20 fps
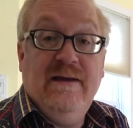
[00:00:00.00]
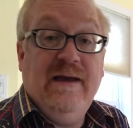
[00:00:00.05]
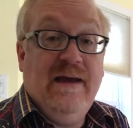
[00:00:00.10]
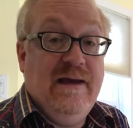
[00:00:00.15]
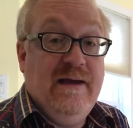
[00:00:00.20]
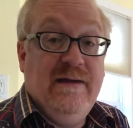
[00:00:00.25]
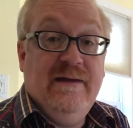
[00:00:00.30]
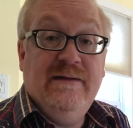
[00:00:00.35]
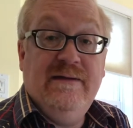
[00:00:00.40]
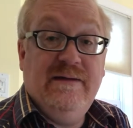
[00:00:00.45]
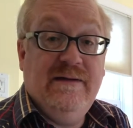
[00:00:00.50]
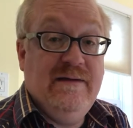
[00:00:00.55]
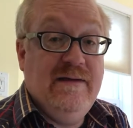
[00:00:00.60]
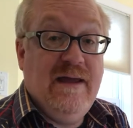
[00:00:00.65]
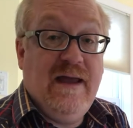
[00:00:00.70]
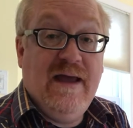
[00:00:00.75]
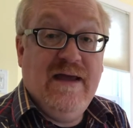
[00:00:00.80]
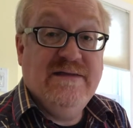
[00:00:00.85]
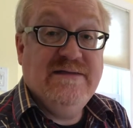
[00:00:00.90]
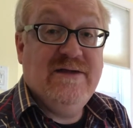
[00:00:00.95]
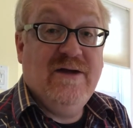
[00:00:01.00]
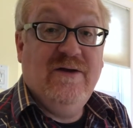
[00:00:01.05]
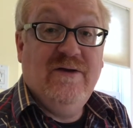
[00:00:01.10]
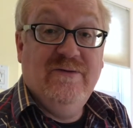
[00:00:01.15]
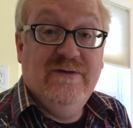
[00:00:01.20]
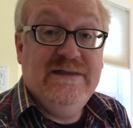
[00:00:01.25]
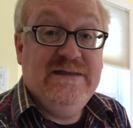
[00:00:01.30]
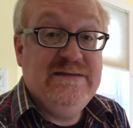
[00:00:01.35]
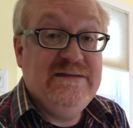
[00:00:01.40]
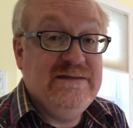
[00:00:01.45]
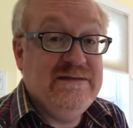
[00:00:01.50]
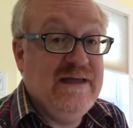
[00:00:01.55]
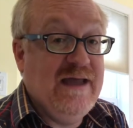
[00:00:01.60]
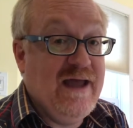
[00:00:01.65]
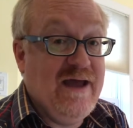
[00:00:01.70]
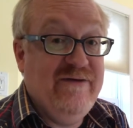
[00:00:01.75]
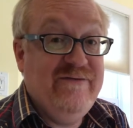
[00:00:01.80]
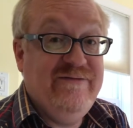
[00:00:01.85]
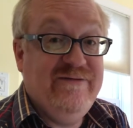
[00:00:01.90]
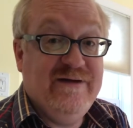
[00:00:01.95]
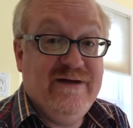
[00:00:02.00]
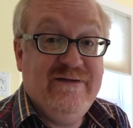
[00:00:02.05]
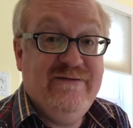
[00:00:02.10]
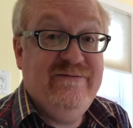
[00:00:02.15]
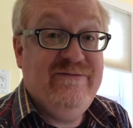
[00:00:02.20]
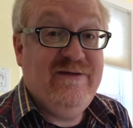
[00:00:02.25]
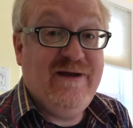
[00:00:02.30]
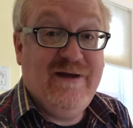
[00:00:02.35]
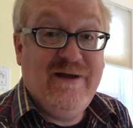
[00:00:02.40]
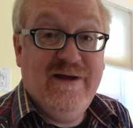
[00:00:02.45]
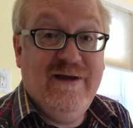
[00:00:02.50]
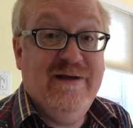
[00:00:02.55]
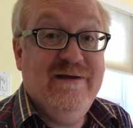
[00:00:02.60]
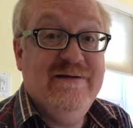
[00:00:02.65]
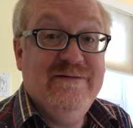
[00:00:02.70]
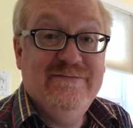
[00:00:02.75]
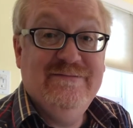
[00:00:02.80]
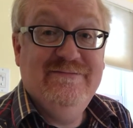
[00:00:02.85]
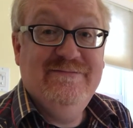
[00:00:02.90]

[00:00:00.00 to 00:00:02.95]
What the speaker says: And as always, have fun flying.